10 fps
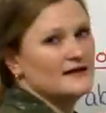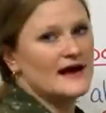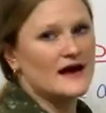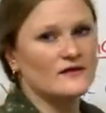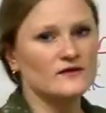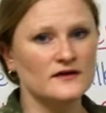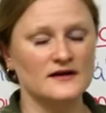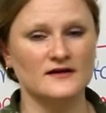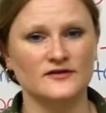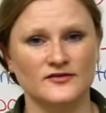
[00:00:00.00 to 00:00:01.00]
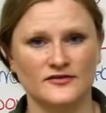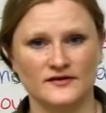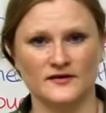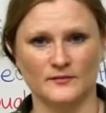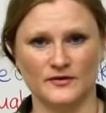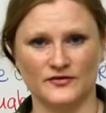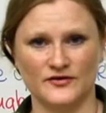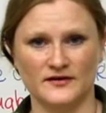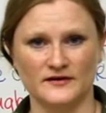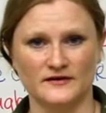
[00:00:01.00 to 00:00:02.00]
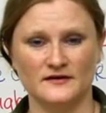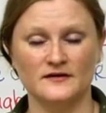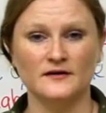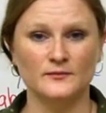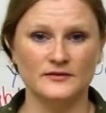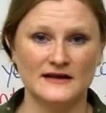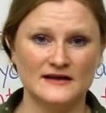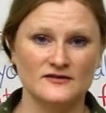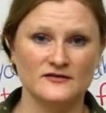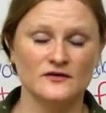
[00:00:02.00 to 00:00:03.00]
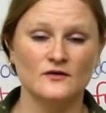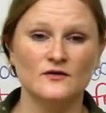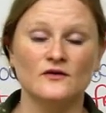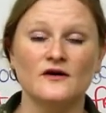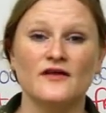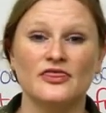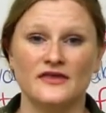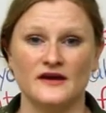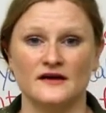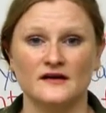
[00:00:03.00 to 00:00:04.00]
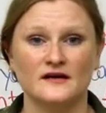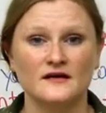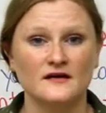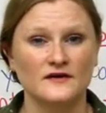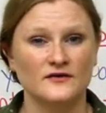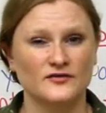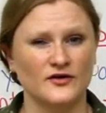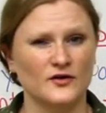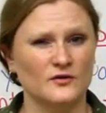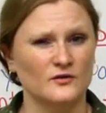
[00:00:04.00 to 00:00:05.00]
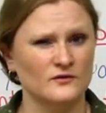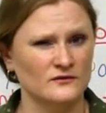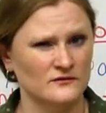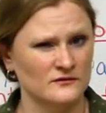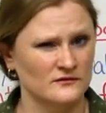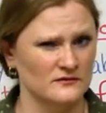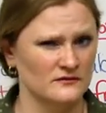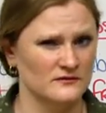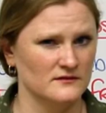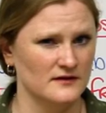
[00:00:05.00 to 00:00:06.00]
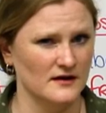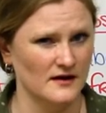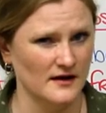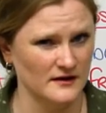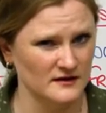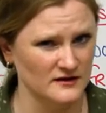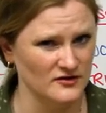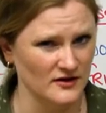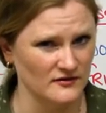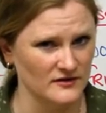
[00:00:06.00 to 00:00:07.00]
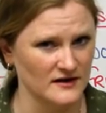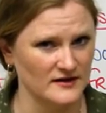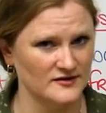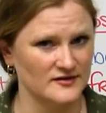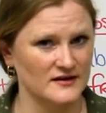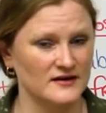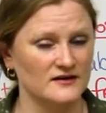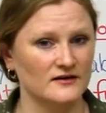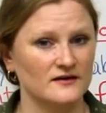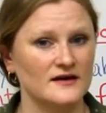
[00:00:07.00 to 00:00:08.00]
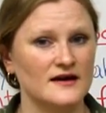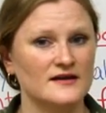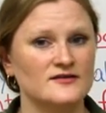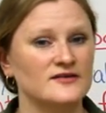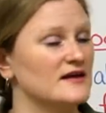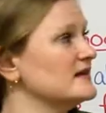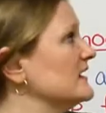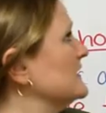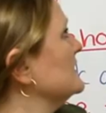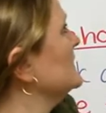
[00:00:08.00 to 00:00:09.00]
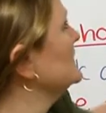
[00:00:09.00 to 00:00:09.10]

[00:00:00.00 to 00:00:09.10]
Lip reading: noun is a person, a place, or a thing. So, I'm going to generalize here and say that